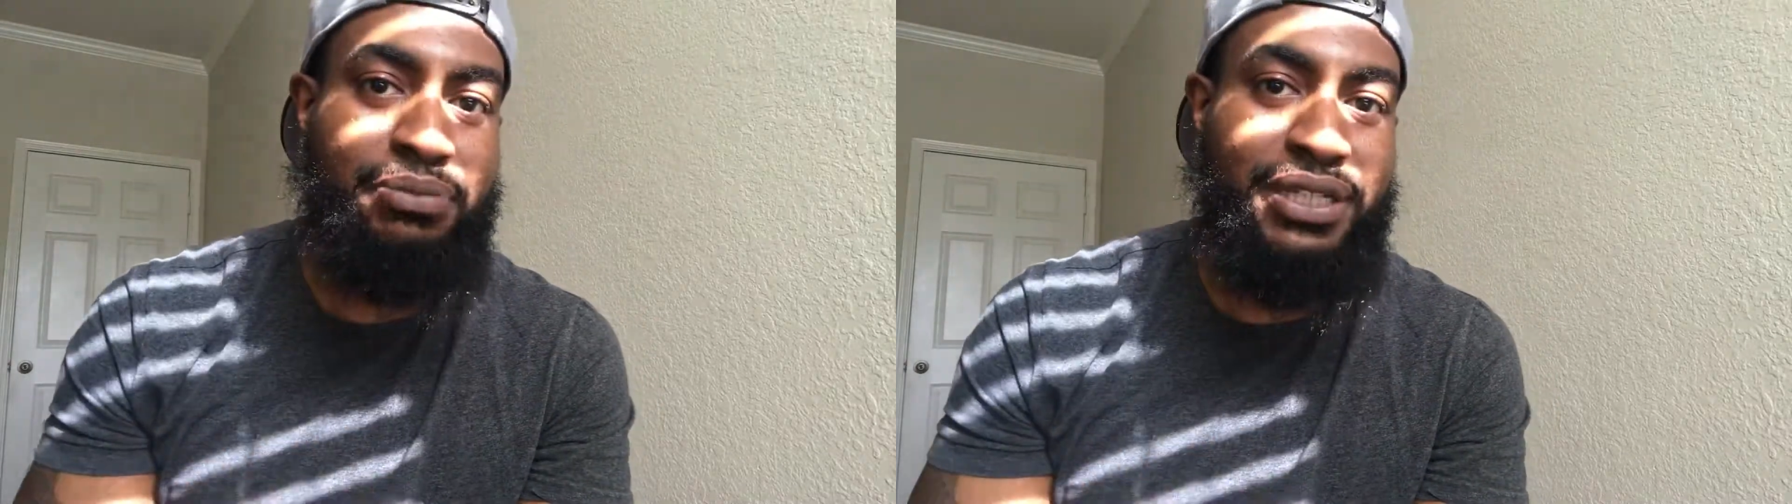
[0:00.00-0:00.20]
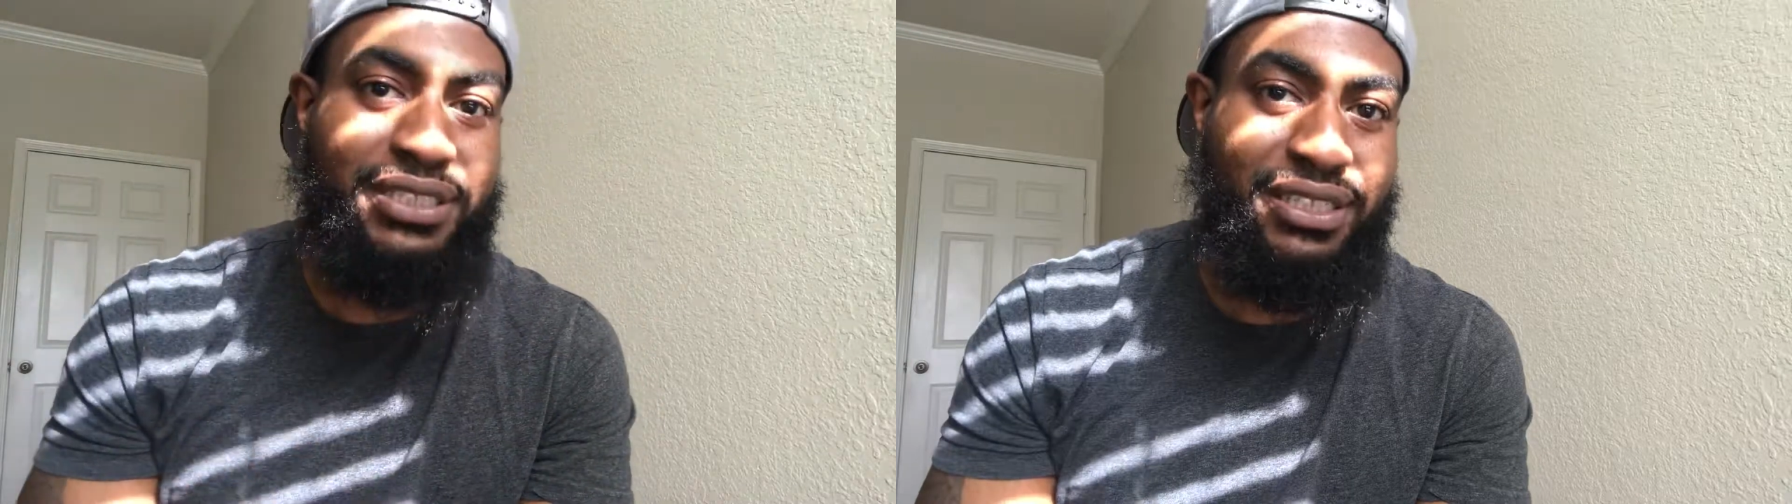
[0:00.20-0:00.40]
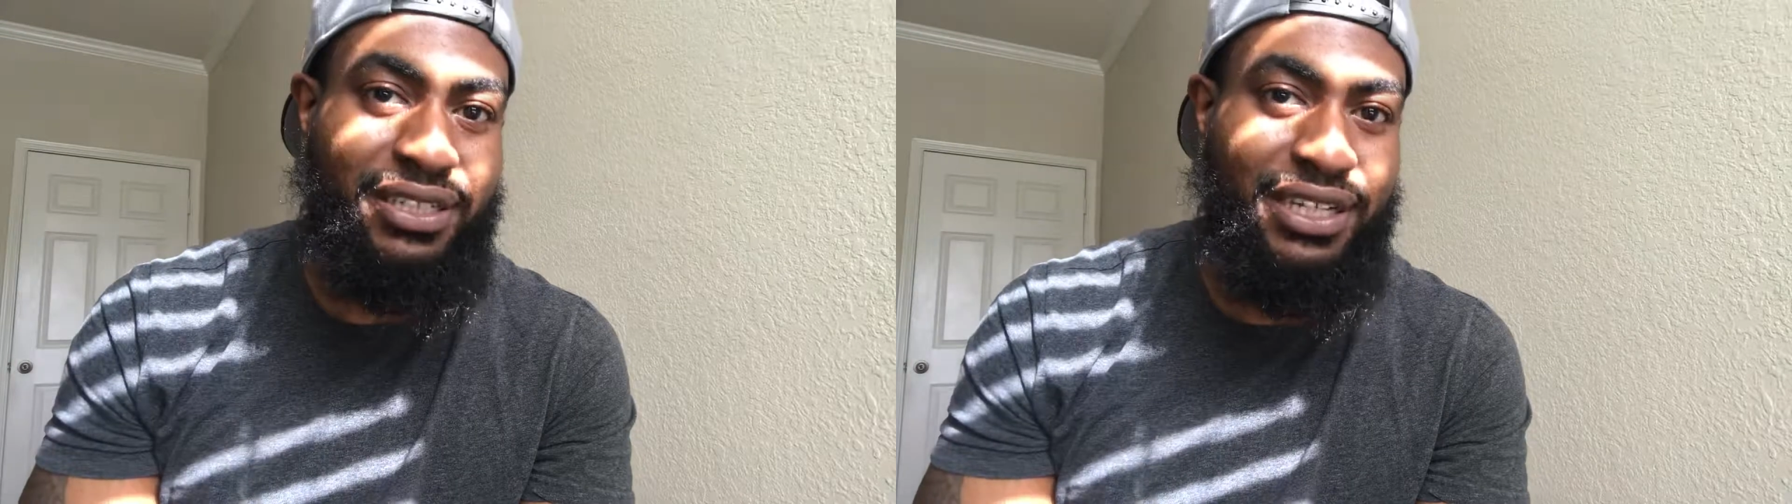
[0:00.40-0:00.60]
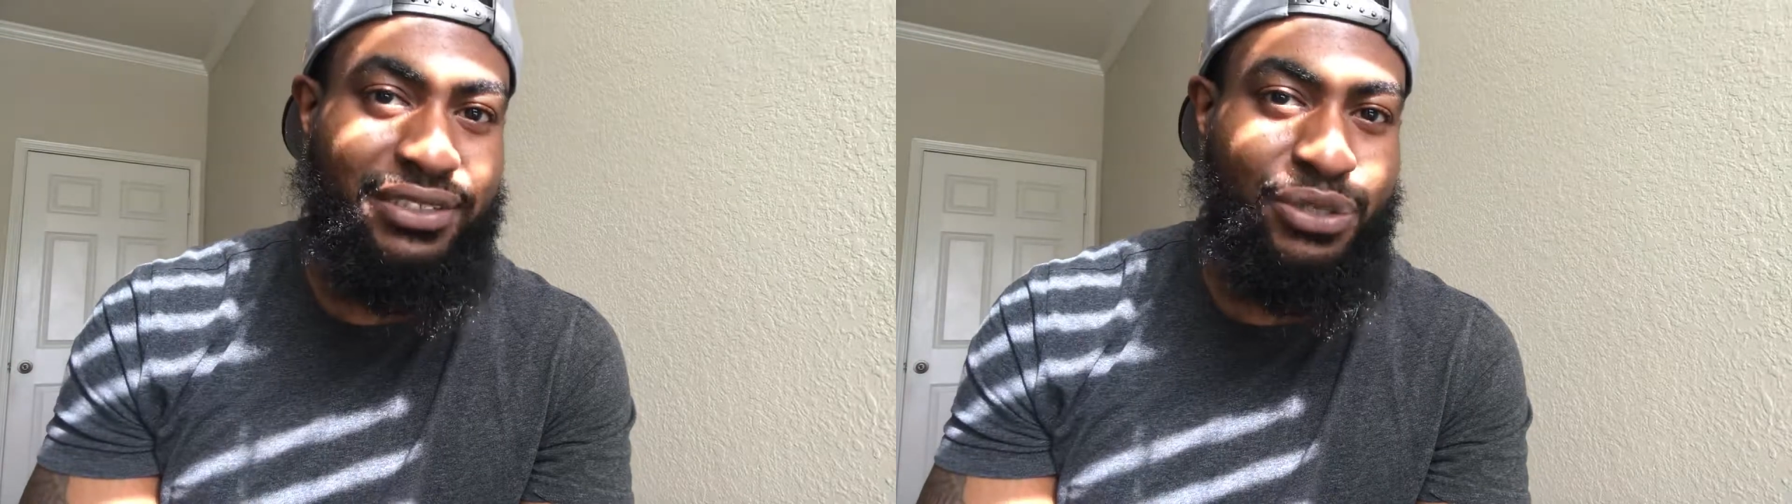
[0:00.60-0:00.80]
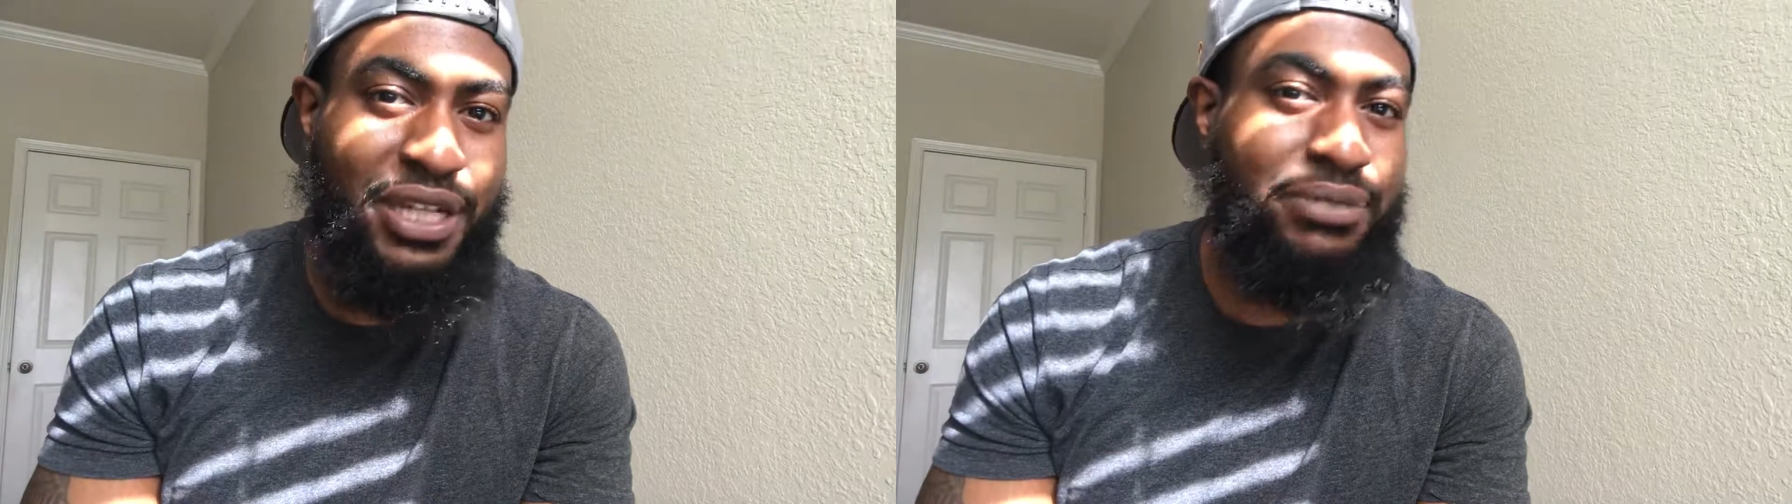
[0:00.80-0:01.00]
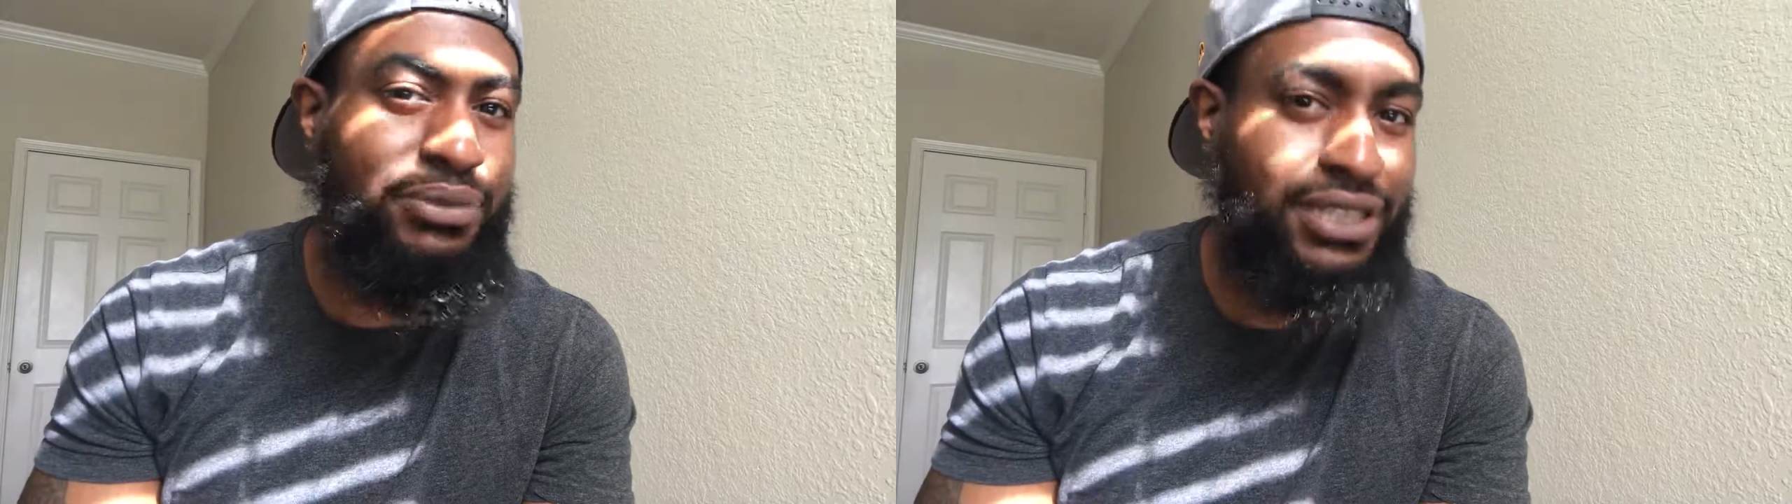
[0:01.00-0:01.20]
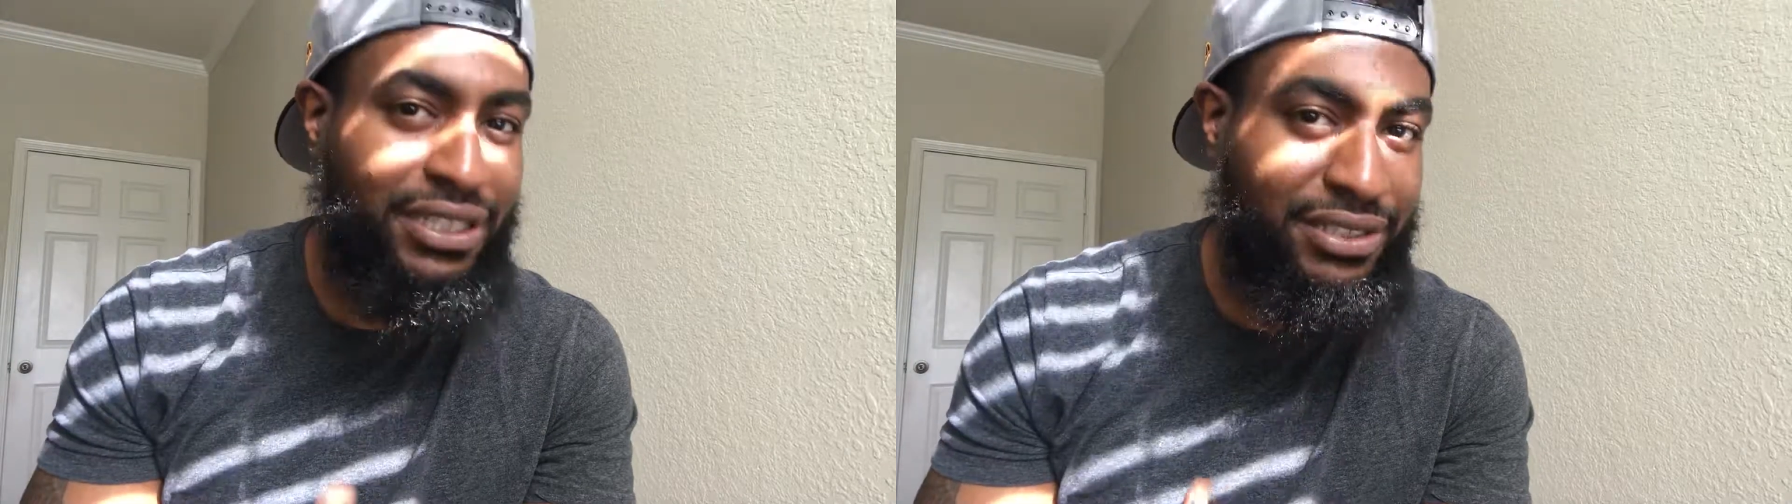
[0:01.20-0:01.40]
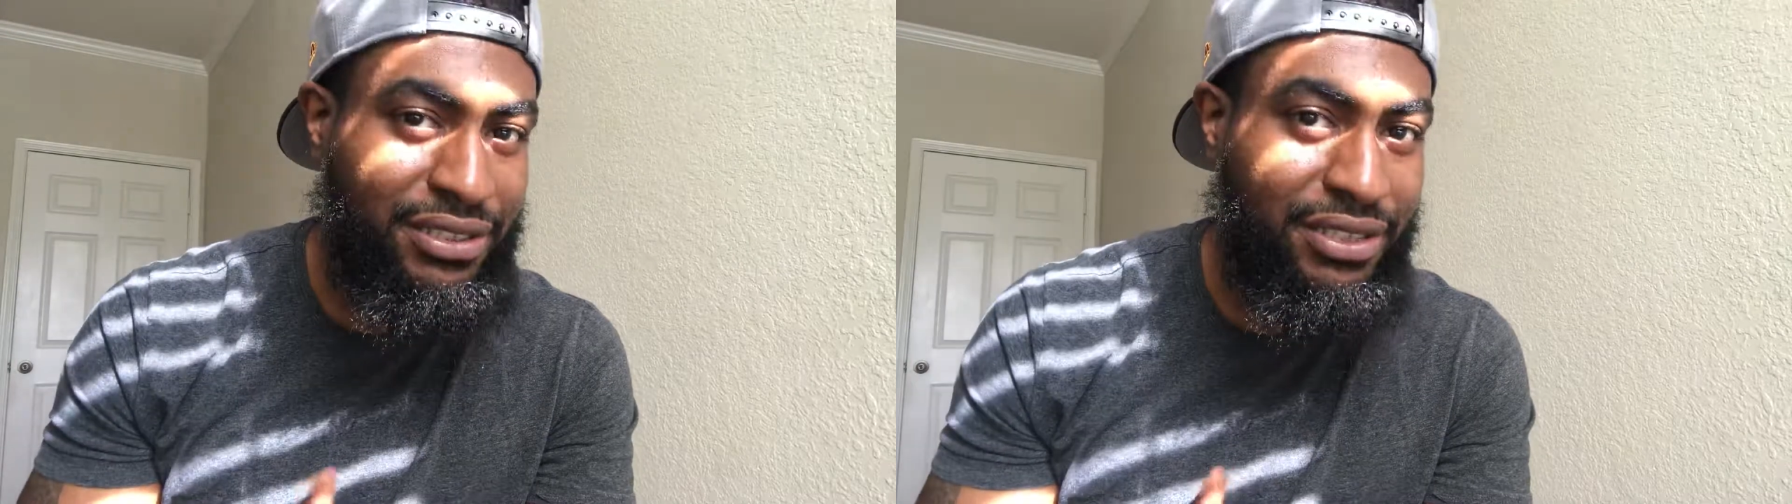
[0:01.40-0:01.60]
basically like
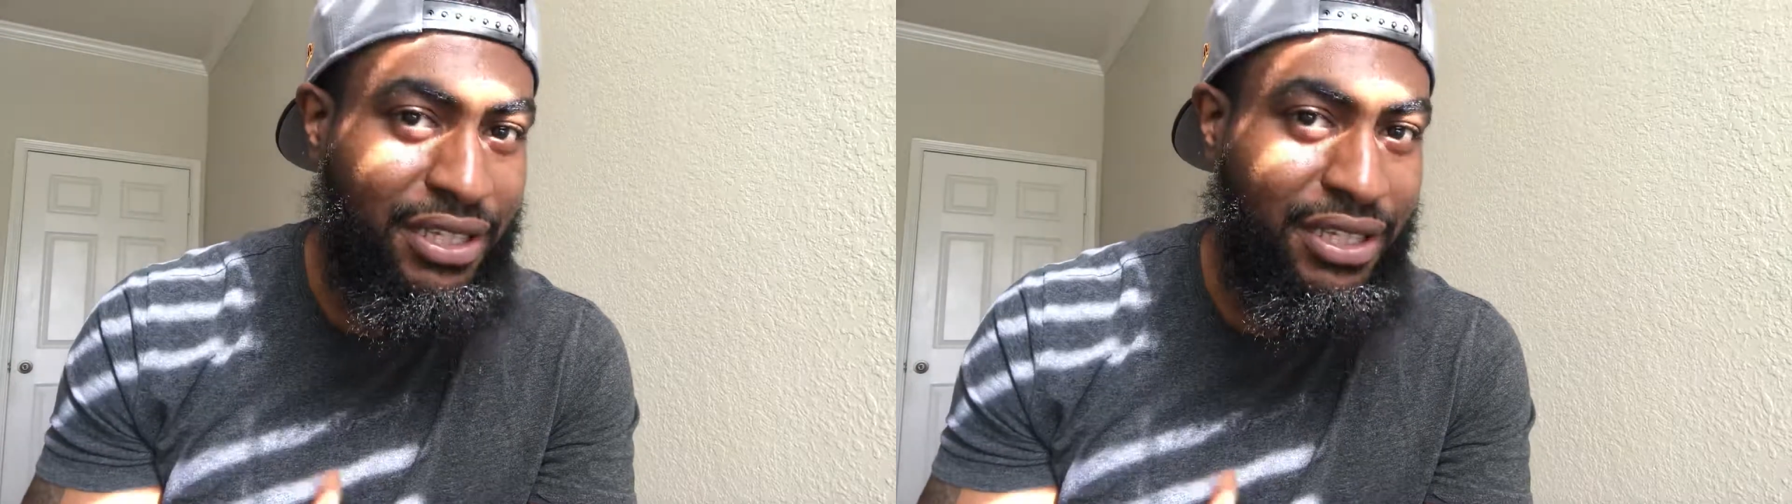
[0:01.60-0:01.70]
transmutation